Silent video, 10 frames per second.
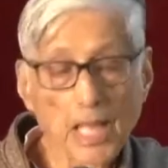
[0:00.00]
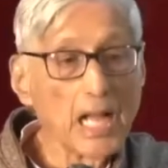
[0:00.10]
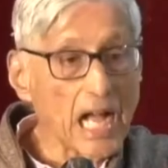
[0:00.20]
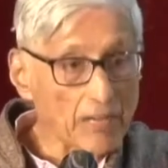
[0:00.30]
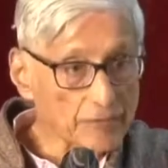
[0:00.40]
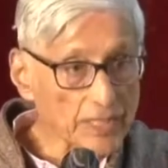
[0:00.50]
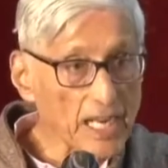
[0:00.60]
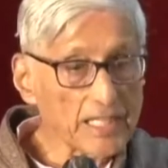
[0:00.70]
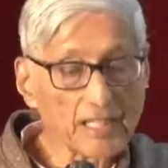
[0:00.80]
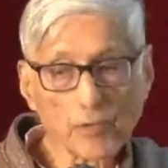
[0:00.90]
After
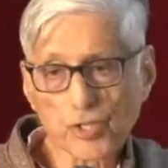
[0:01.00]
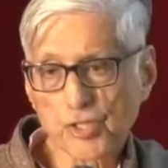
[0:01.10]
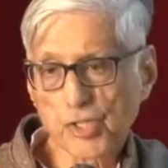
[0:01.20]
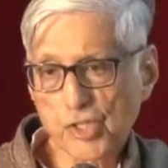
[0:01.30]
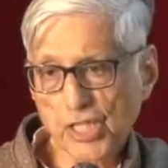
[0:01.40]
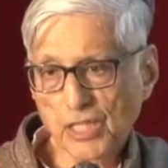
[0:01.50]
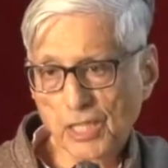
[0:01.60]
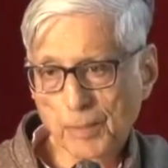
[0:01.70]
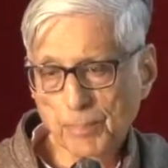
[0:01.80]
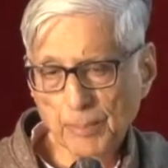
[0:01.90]
Gandhi was on the
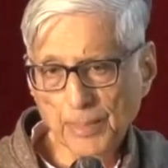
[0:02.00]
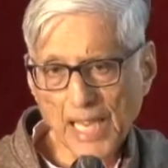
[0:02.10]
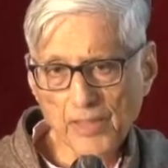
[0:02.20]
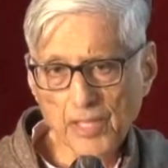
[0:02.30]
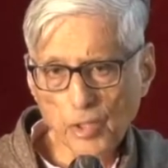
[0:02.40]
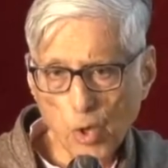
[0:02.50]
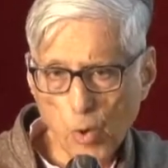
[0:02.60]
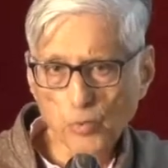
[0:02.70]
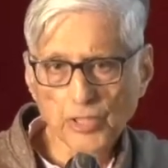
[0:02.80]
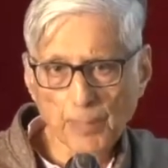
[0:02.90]
scene, people had their
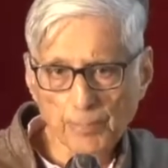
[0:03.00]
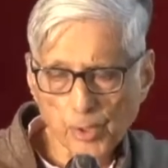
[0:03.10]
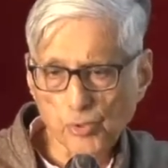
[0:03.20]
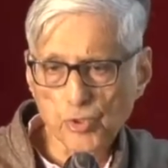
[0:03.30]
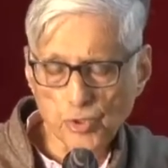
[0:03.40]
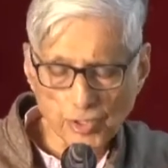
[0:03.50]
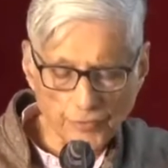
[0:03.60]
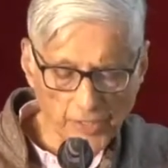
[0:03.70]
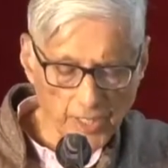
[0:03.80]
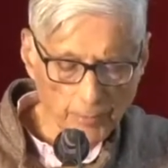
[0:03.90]
own approach to the
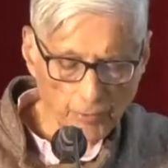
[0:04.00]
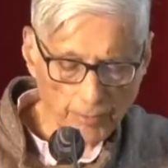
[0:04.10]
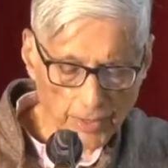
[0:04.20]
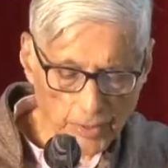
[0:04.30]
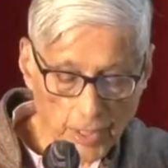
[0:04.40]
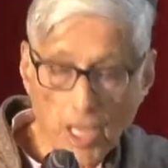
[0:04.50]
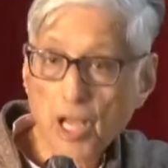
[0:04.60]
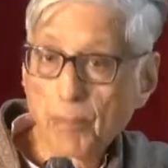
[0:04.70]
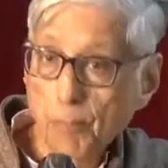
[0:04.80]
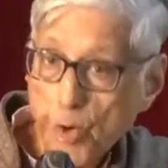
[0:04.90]
freedom movement.
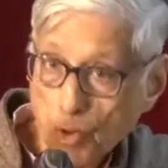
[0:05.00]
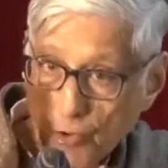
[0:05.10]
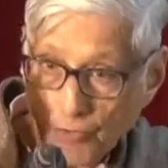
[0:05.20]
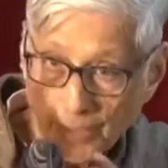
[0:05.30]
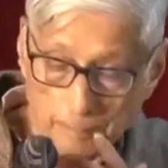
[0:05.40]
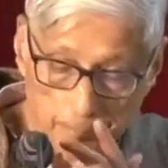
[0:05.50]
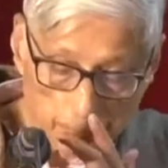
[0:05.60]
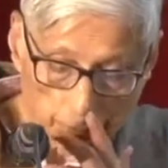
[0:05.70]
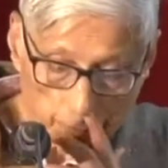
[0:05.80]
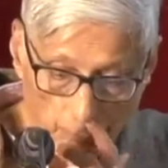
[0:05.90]
Moreover,
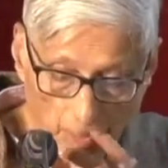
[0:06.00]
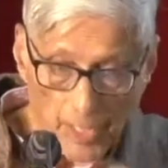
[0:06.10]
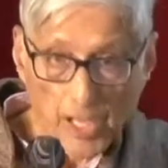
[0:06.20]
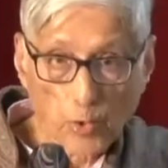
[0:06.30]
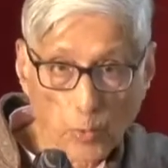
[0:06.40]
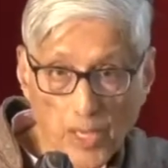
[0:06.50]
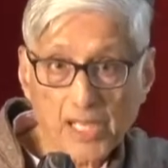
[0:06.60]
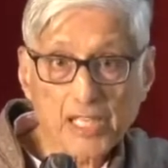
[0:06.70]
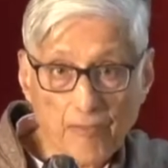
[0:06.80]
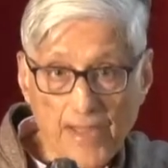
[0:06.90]

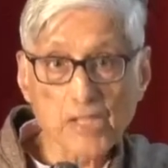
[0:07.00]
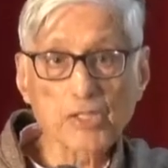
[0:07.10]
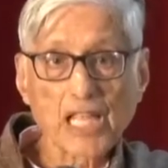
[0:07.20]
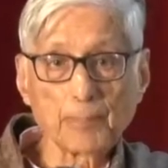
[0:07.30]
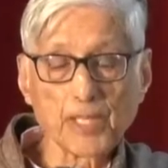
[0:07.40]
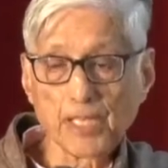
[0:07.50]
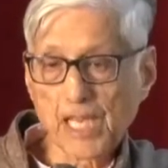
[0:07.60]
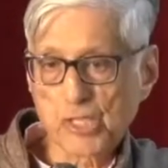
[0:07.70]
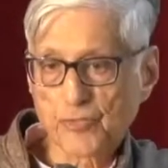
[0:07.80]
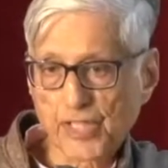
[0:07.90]
world events helped
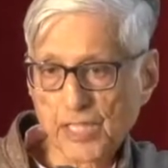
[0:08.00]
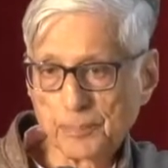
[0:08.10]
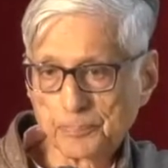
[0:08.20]
India's freedom.